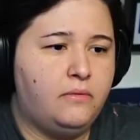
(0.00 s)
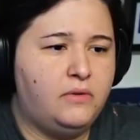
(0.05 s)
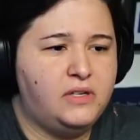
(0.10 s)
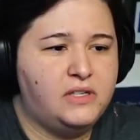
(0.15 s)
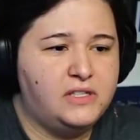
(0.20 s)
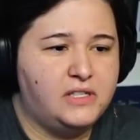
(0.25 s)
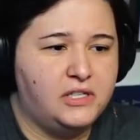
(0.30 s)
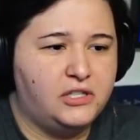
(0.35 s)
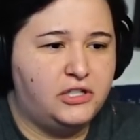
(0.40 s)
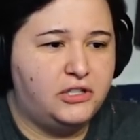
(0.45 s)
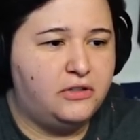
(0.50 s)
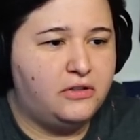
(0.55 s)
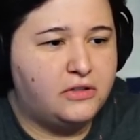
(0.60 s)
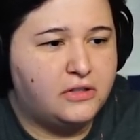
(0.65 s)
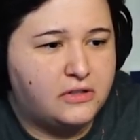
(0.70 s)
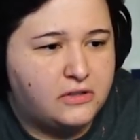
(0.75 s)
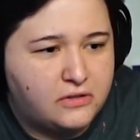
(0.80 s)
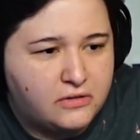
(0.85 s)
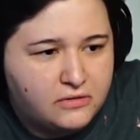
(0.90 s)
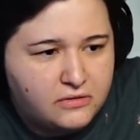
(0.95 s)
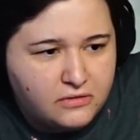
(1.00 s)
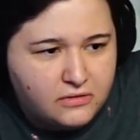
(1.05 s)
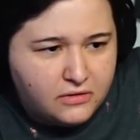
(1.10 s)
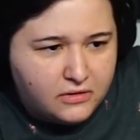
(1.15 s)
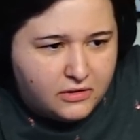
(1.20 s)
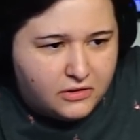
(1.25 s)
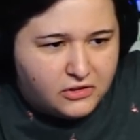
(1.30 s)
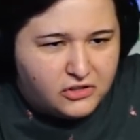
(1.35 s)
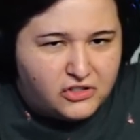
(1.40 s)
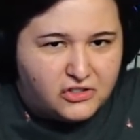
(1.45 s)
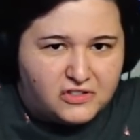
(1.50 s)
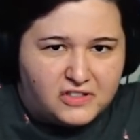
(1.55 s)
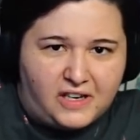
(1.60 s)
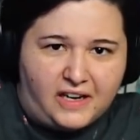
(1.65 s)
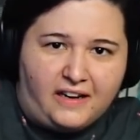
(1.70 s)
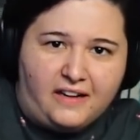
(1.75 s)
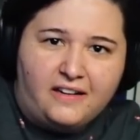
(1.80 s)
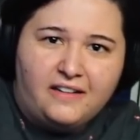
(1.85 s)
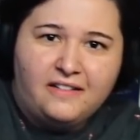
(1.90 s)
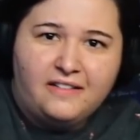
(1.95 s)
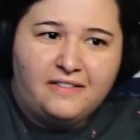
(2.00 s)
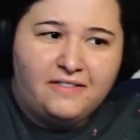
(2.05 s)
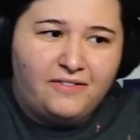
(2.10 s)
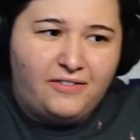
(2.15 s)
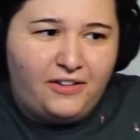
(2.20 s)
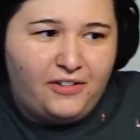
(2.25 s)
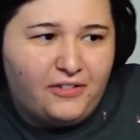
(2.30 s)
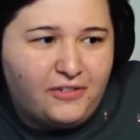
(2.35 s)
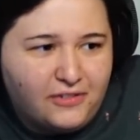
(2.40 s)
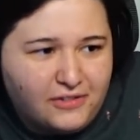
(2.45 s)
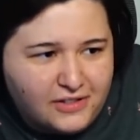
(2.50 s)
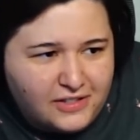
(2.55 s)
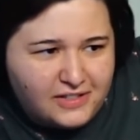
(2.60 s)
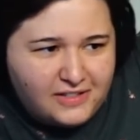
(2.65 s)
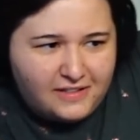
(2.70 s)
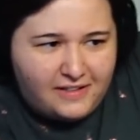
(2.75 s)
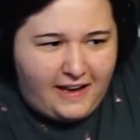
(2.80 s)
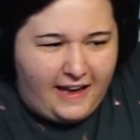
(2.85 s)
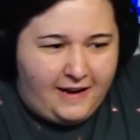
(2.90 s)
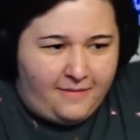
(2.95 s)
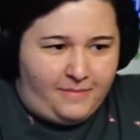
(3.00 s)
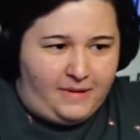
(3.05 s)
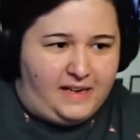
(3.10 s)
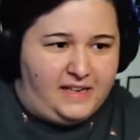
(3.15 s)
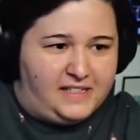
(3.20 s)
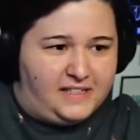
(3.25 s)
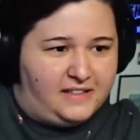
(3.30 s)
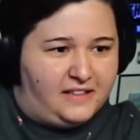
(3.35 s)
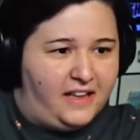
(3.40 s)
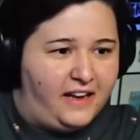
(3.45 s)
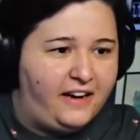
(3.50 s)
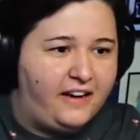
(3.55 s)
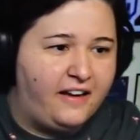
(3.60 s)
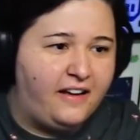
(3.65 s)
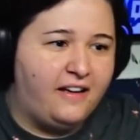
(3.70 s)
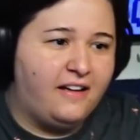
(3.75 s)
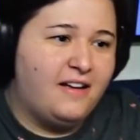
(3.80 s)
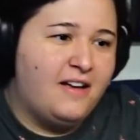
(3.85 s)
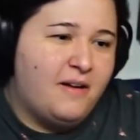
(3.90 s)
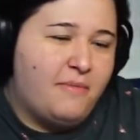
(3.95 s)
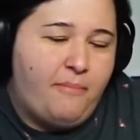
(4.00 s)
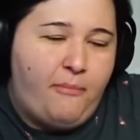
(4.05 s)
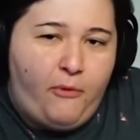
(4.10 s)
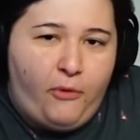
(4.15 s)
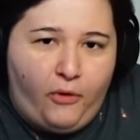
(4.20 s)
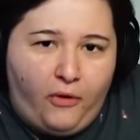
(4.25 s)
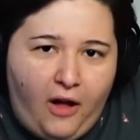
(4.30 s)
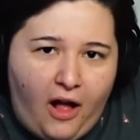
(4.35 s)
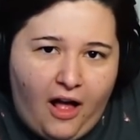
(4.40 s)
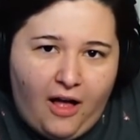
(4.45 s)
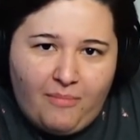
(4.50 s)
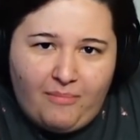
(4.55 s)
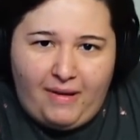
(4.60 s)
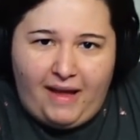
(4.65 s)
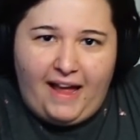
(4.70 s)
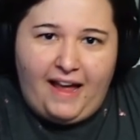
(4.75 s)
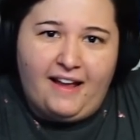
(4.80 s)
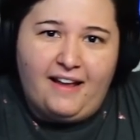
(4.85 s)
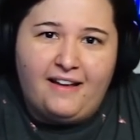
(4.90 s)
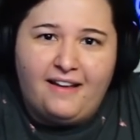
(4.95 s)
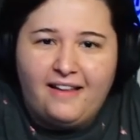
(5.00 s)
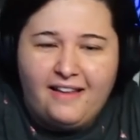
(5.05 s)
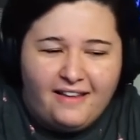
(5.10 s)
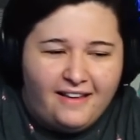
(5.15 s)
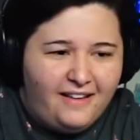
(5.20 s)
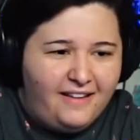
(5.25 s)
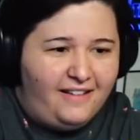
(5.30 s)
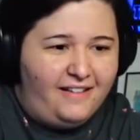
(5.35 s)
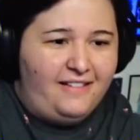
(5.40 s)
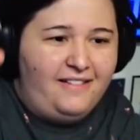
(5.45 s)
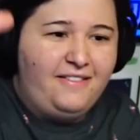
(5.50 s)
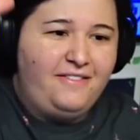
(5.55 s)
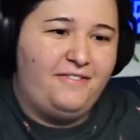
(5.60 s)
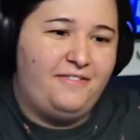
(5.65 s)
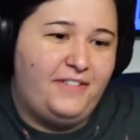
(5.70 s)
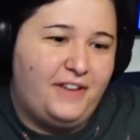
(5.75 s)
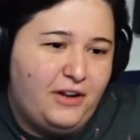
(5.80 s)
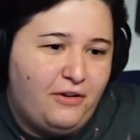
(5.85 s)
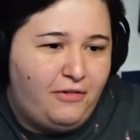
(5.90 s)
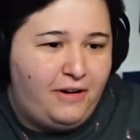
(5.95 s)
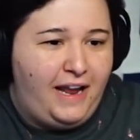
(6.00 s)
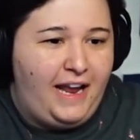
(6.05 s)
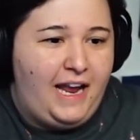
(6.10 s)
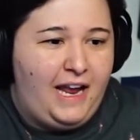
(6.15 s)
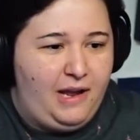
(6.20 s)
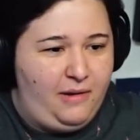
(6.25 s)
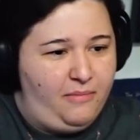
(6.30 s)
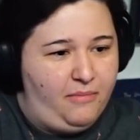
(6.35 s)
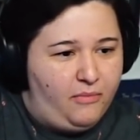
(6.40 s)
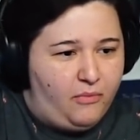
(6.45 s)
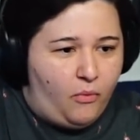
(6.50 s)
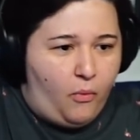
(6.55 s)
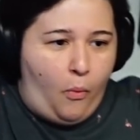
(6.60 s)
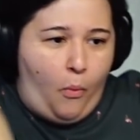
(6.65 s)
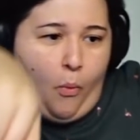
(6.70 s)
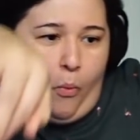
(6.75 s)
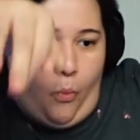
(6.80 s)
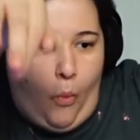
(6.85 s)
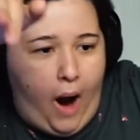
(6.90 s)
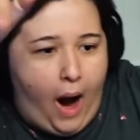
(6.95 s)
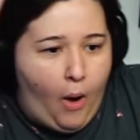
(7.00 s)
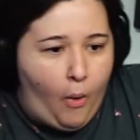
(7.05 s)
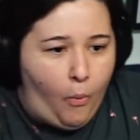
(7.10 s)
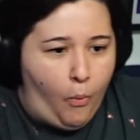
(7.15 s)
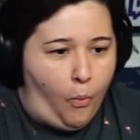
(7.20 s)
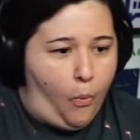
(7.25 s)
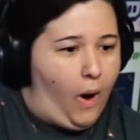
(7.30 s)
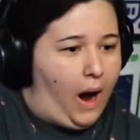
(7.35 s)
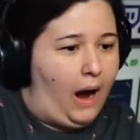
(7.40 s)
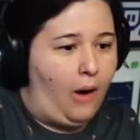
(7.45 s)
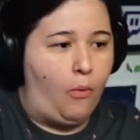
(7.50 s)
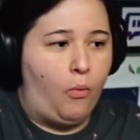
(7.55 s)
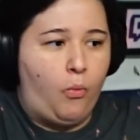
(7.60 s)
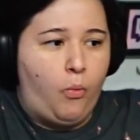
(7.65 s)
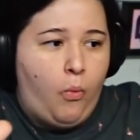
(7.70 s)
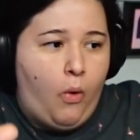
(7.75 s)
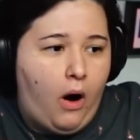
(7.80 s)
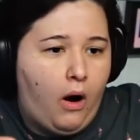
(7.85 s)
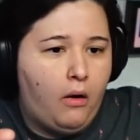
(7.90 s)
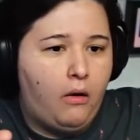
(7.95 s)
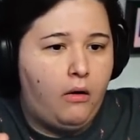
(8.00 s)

This she looks looks like one of those enemies in like a Mortal Kombat video game. Wow, wow, wow.